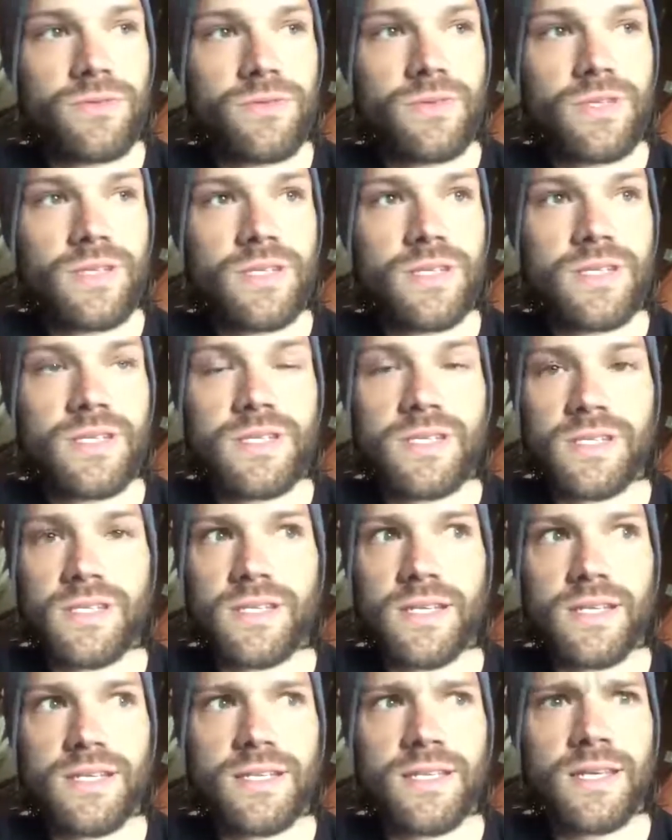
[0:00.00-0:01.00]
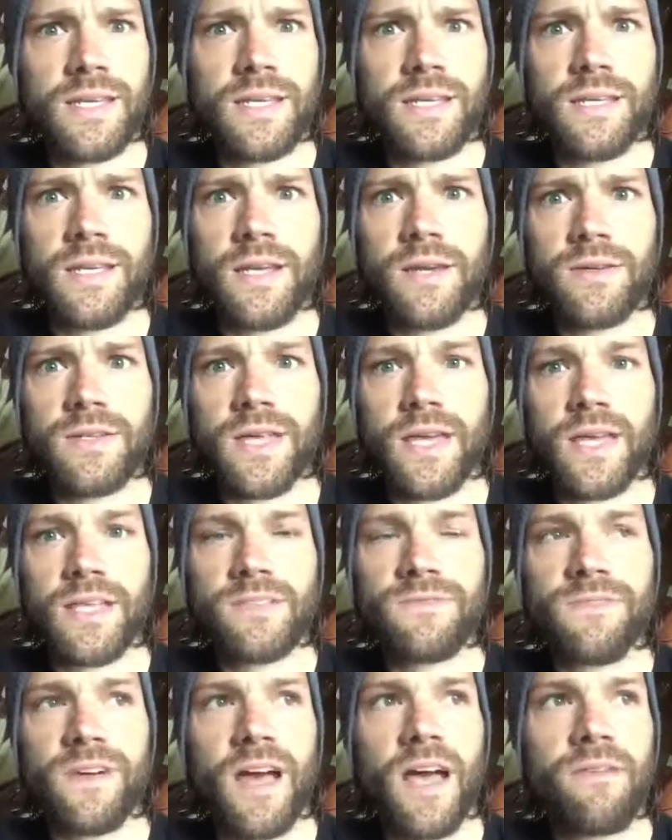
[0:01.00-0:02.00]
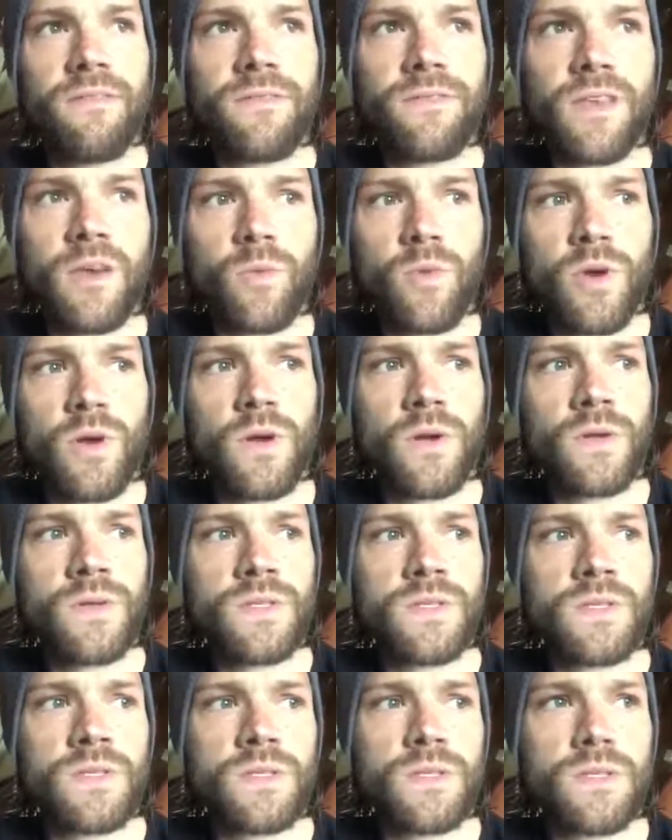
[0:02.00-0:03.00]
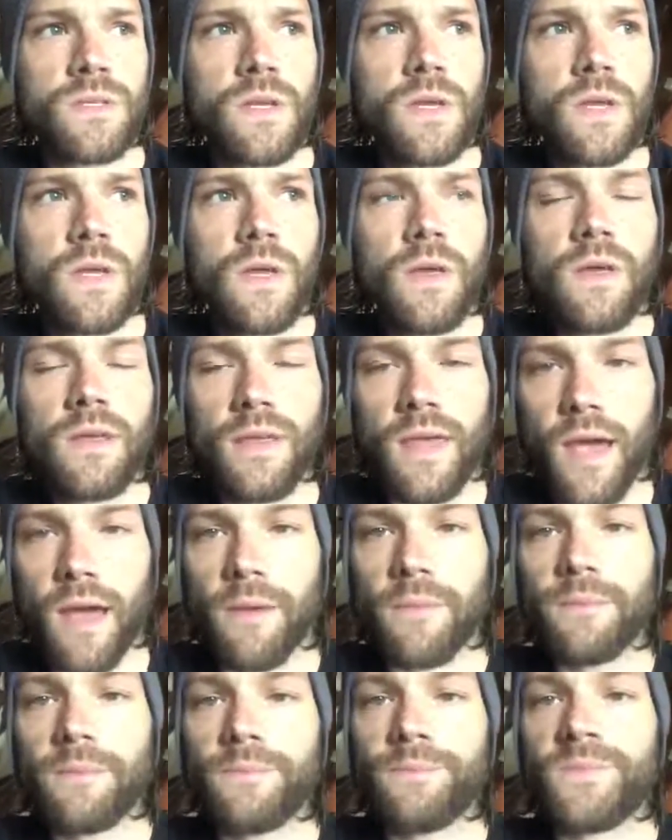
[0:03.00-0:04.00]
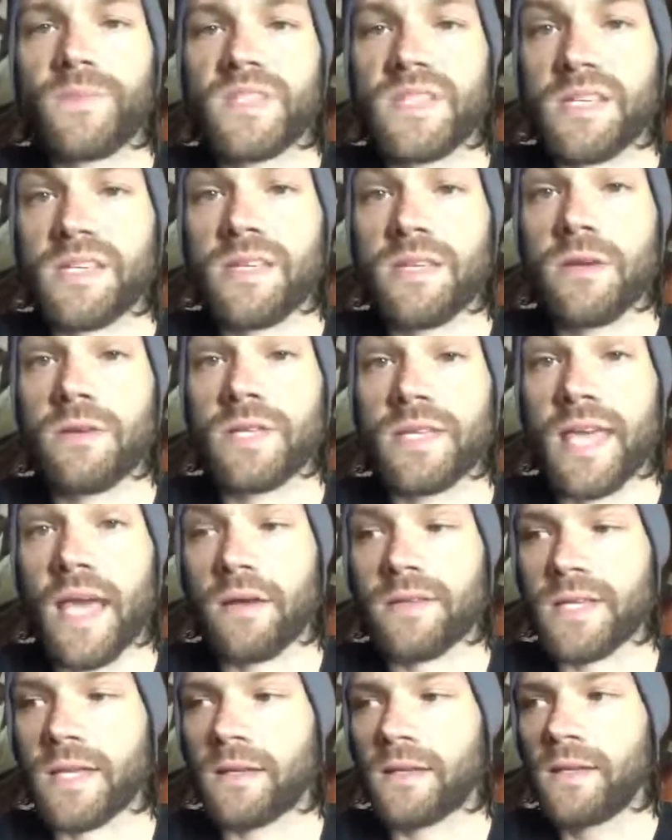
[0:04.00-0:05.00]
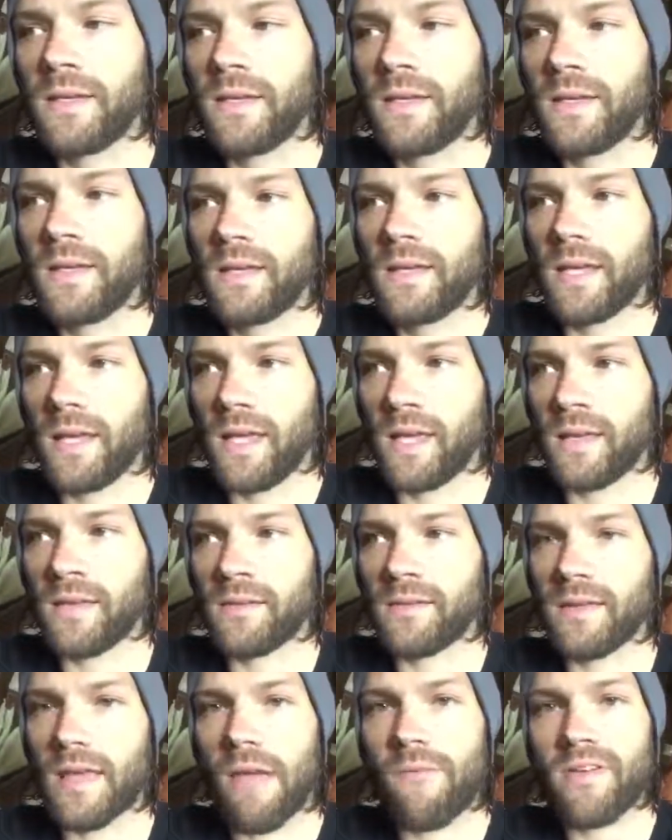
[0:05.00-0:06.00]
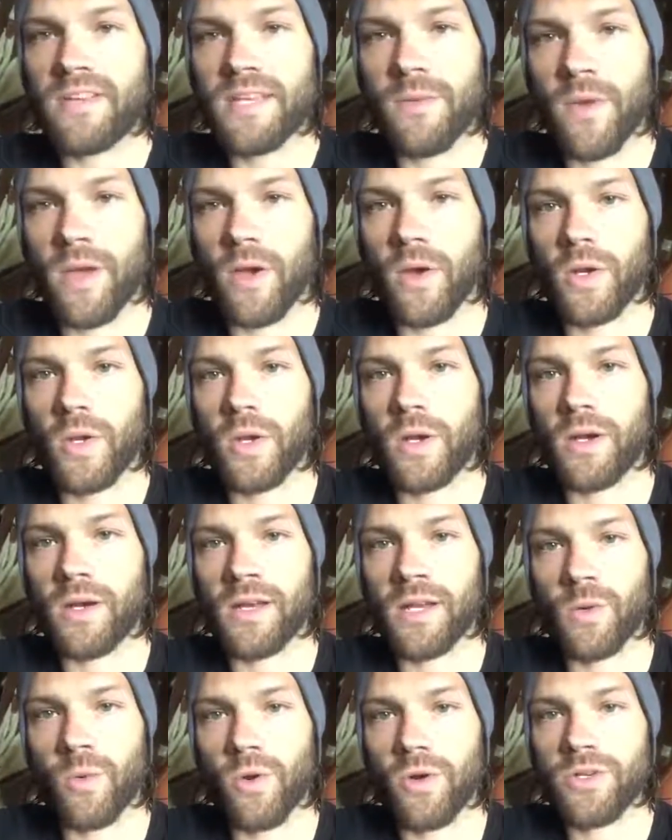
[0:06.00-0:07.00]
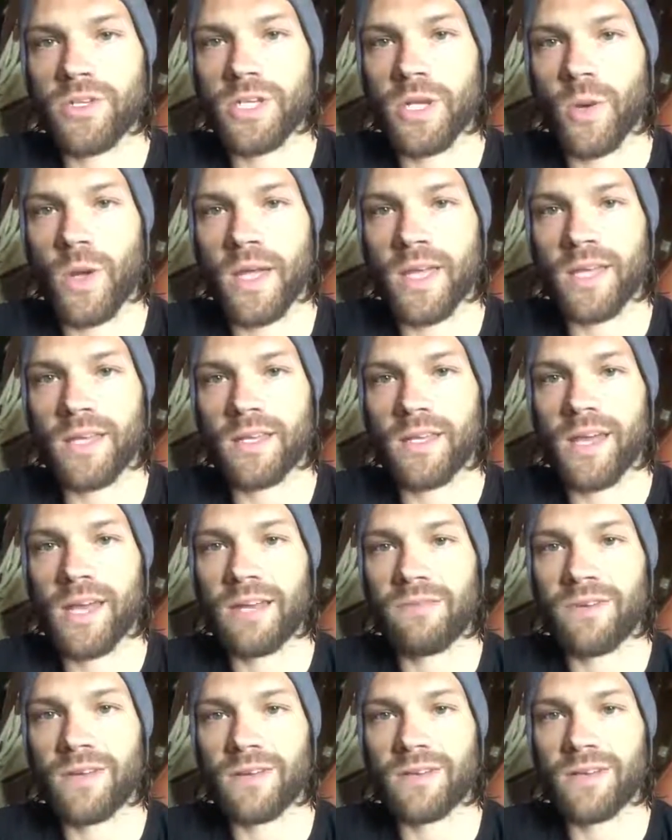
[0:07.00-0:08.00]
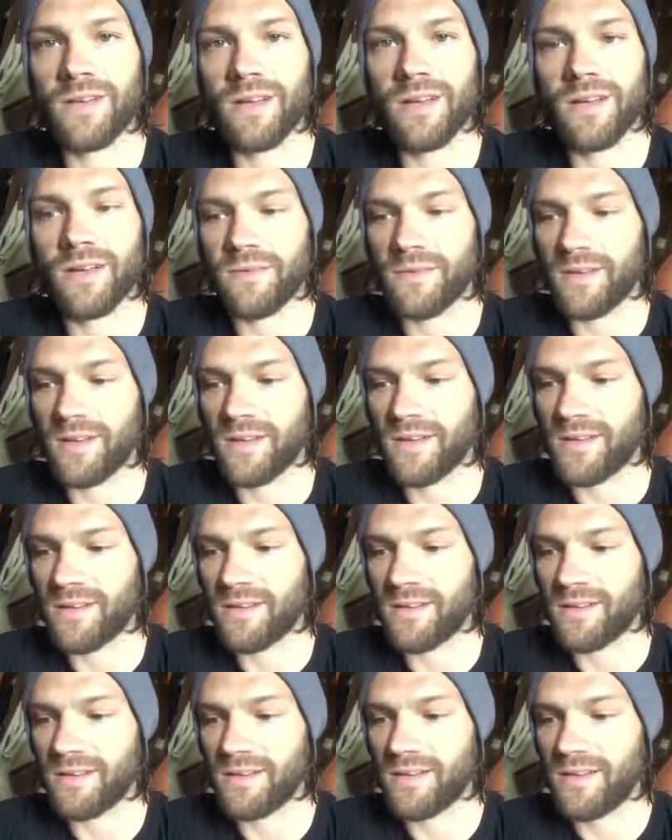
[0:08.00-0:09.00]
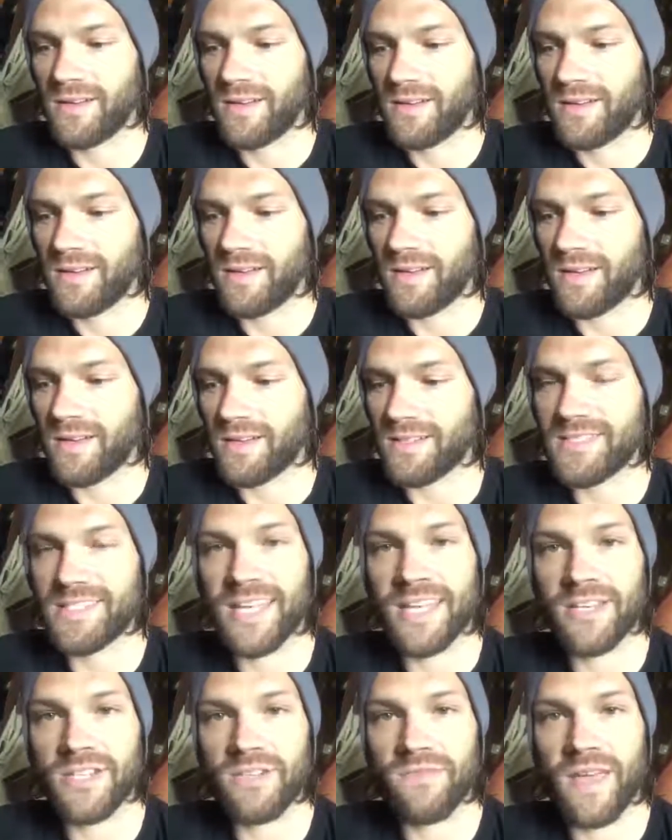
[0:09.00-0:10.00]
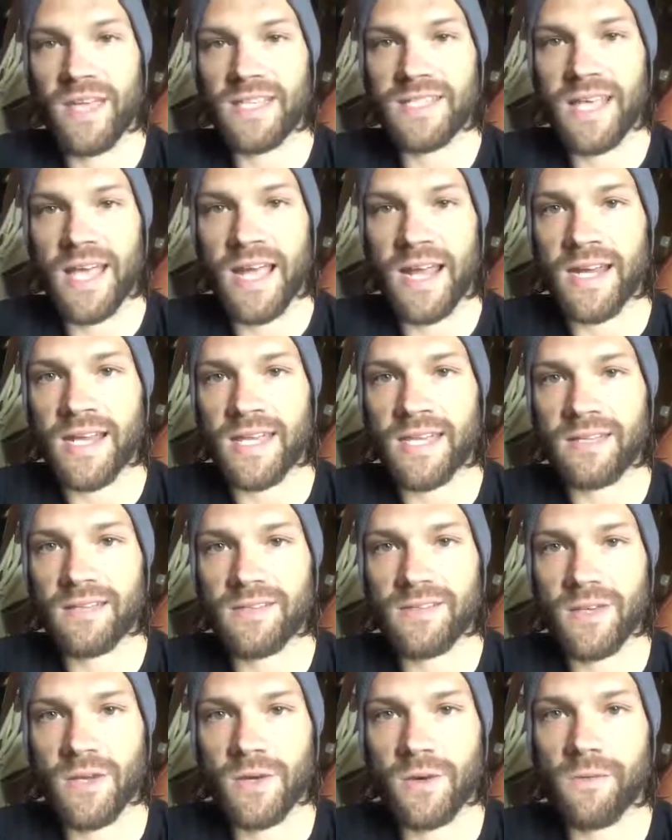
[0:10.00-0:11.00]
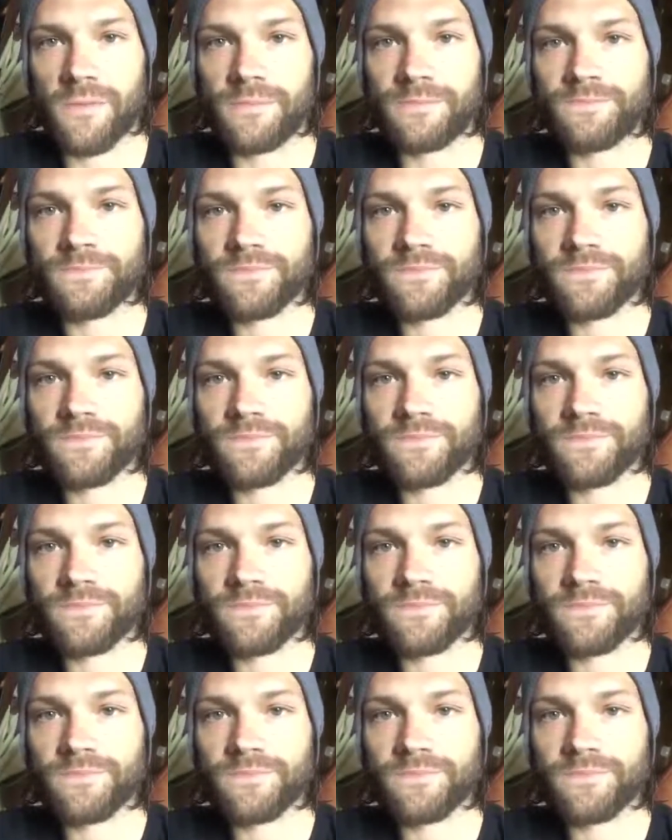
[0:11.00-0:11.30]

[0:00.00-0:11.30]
16 years, I guess, five of Gilmore Girls, and yeah, 16 years and counting. And every time I go to an award show, I get kind of a tinge of anxiety. So